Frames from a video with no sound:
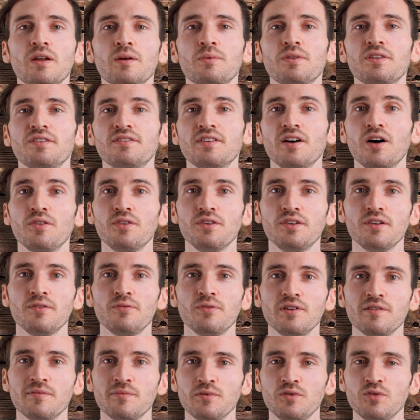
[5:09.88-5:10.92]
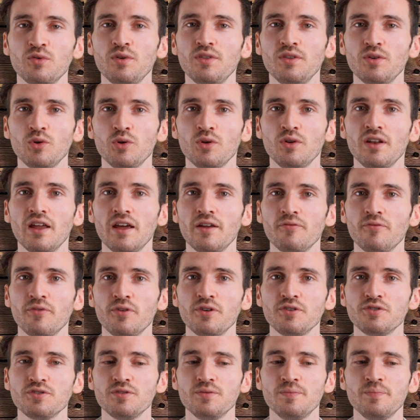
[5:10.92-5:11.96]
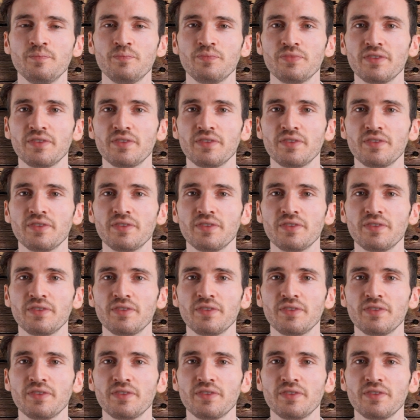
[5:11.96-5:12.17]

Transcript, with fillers: able to tell the difference between the Yunnan version